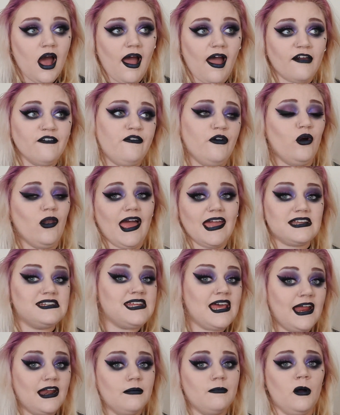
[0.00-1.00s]
I feel like
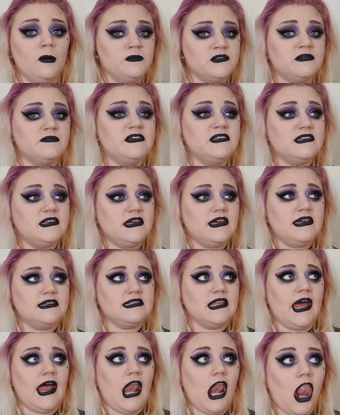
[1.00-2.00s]
Taylor Momsen
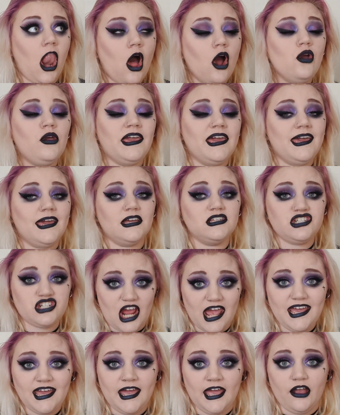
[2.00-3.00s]
is like low-key
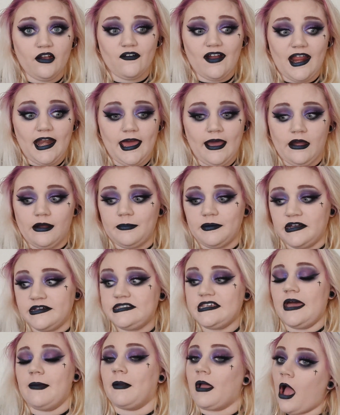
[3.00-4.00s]
shaking right now
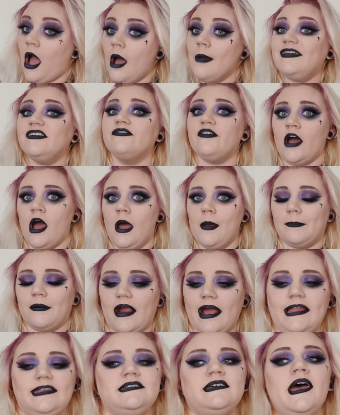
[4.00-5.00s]
because I'm coming for her
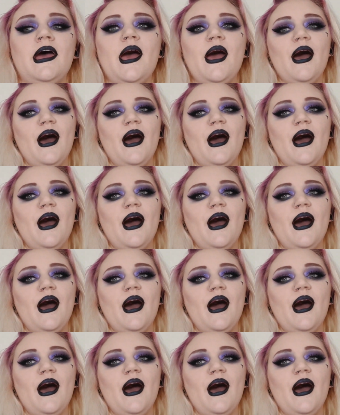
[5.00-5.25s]
brand.